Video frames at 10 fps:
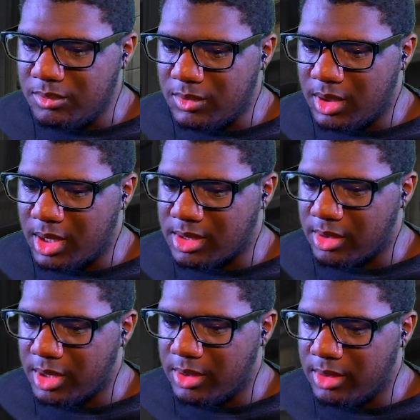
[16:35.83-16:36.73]
Okay, so
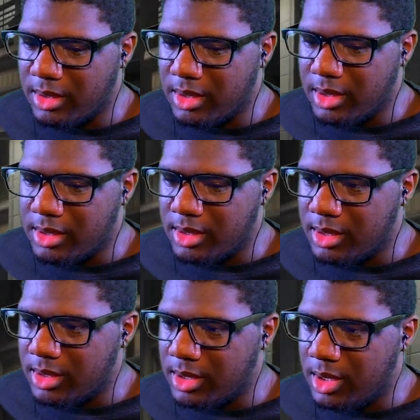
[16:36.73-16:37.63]
he
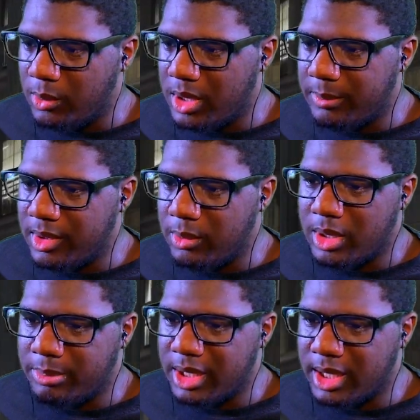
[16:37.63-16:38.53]
he wanna he
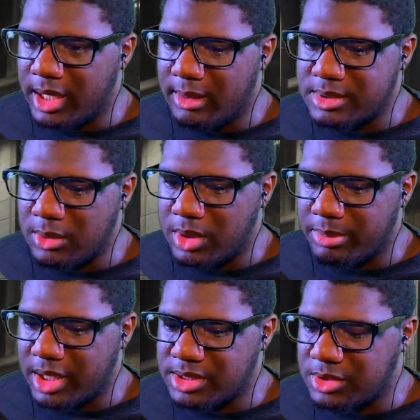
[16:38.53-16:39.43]
wanna play games. He wanna
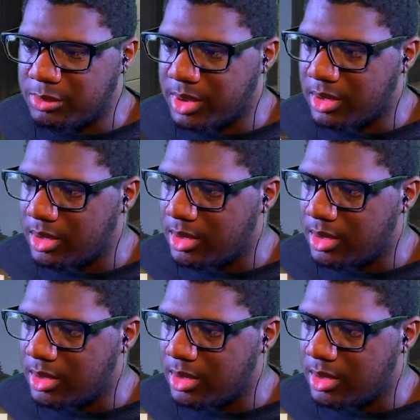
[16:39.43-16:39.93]
play stupid.